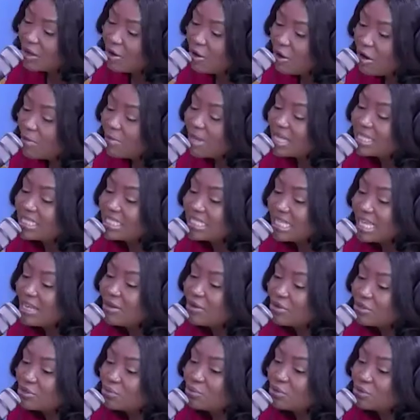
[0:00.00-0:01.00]
come and
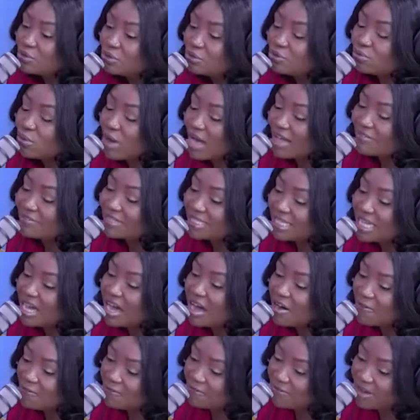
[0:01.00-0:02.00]
tell us what you have to
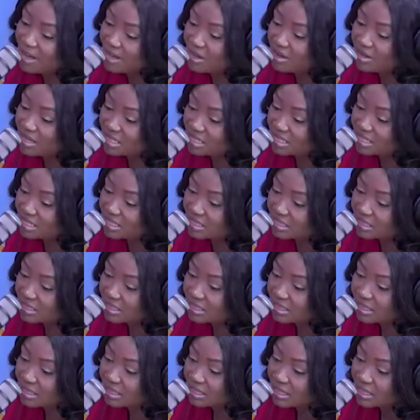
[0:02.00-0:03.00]
offer us.
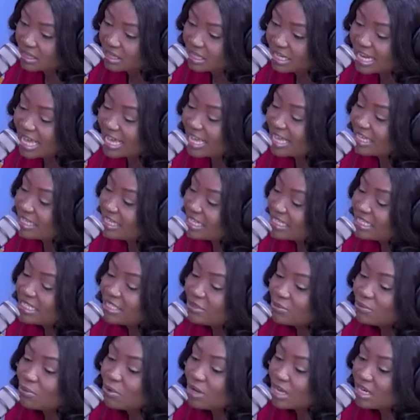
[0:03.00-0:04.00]
Like, this
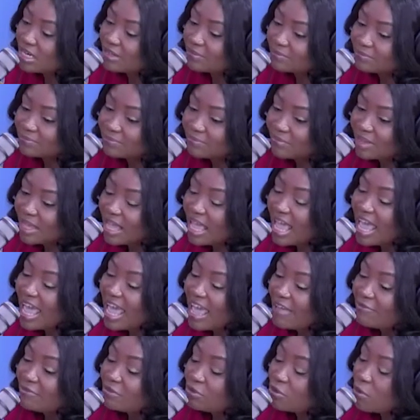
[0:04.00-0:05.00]
is what,
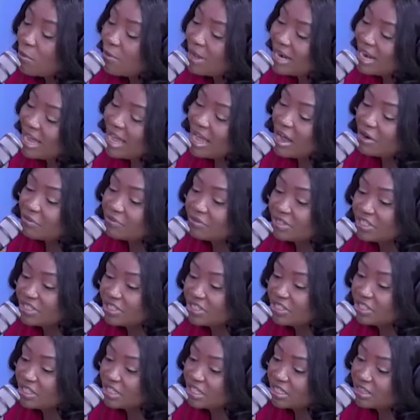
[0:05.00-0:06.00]
no matter how
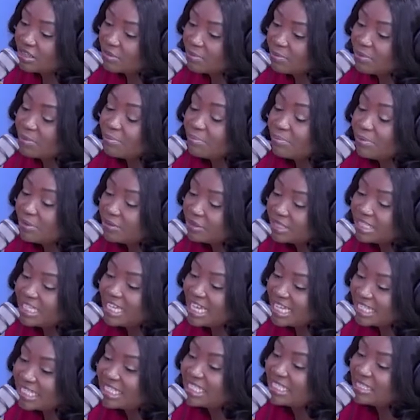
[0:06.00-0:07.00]
rich, Bill
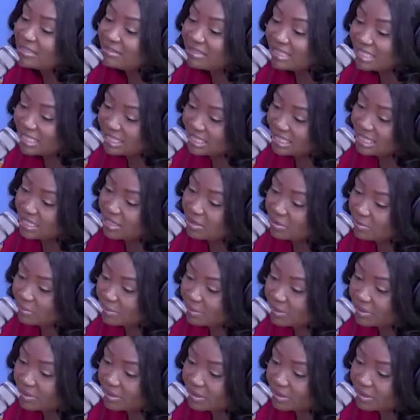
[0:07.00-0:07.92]
Gates still needs help.